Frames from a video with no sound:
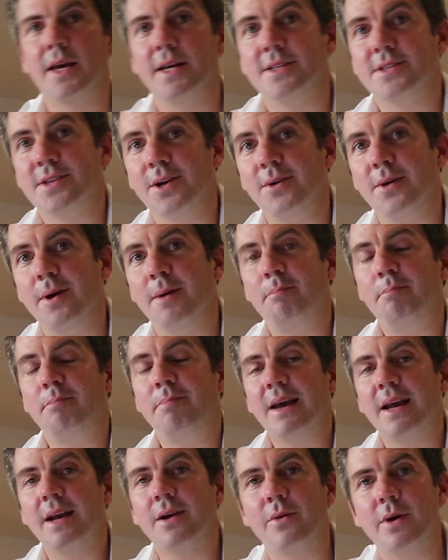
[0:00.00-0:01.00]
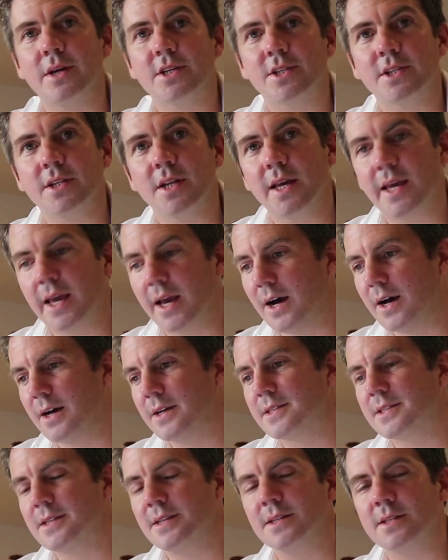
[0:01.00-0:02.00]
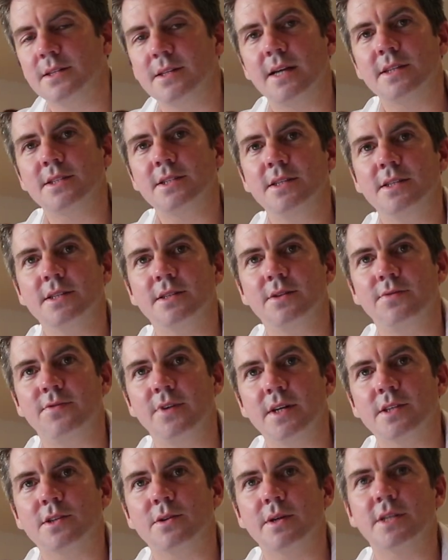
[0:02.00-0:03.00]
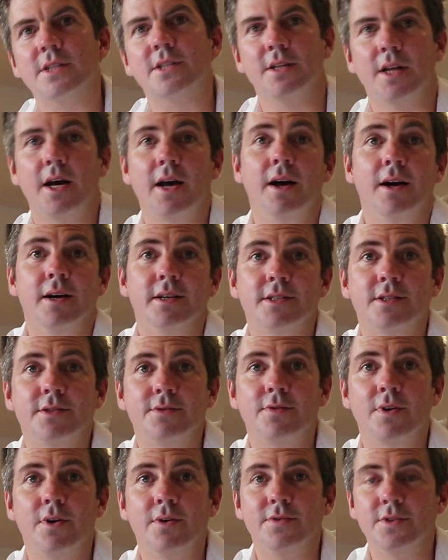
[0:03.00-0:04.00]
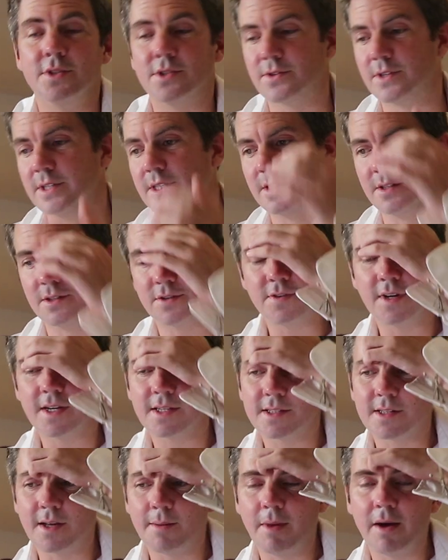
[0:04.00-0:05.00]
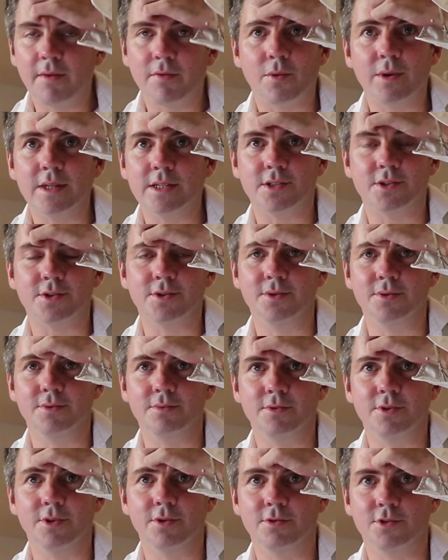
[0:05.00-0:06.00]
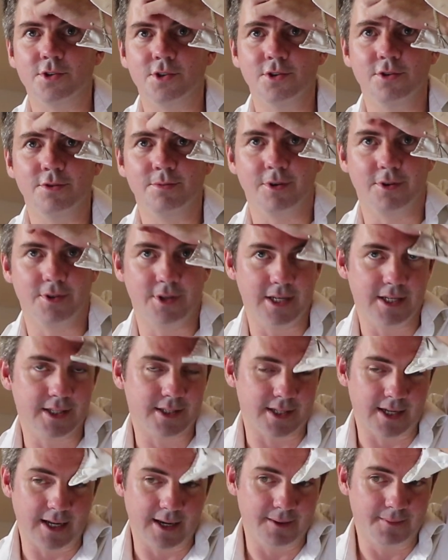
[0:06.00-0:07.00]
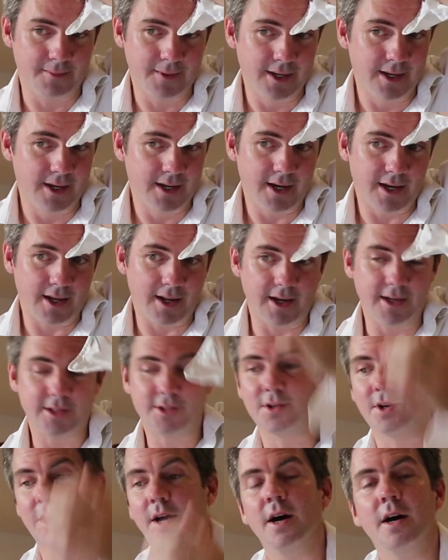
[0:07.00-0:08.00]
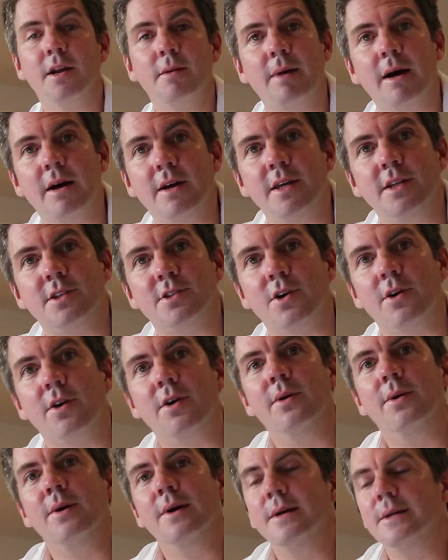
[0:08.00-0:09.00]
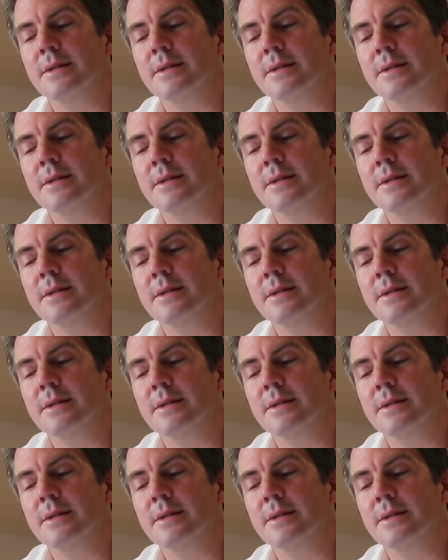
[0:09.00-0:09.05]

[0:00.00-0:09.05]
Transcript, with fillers: Okay, so a big question I get asked, and it's the first question I asked for obvious reasons. First time I ever went to YouTube on the internet, and I had sort of heard about eToro.